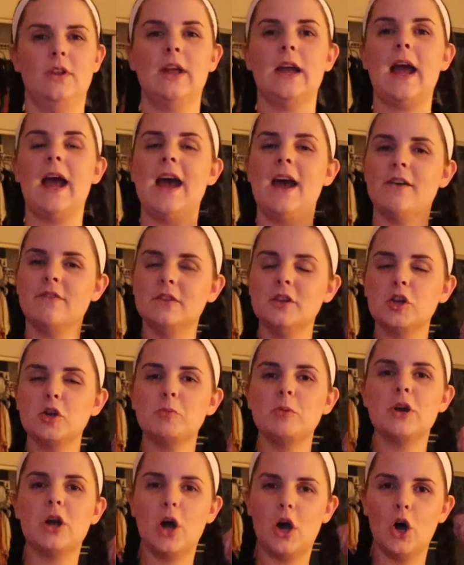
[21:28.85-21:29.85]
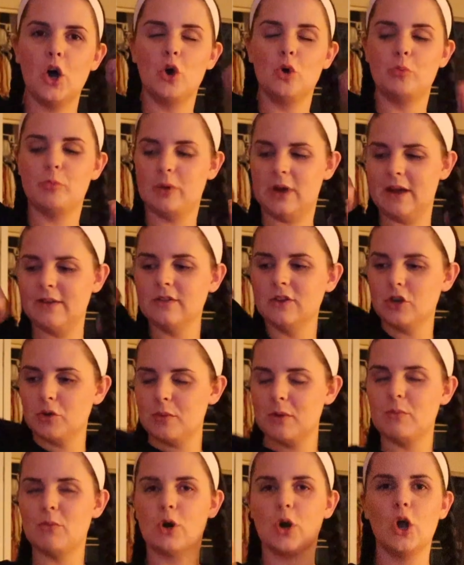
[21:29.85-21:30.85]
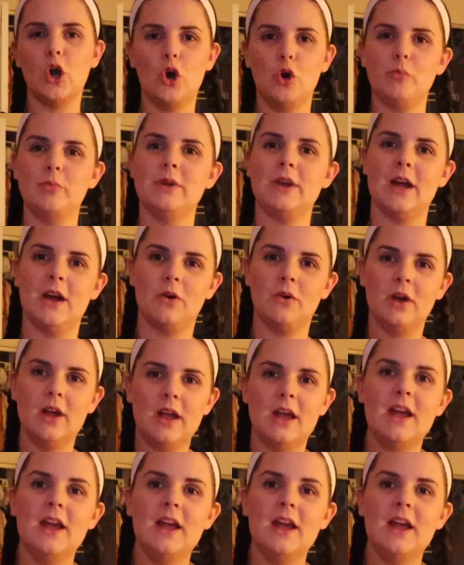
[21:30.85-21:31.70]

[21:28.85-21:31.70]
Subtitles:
Like I have a little bit of hope. I have a little bit more hope now.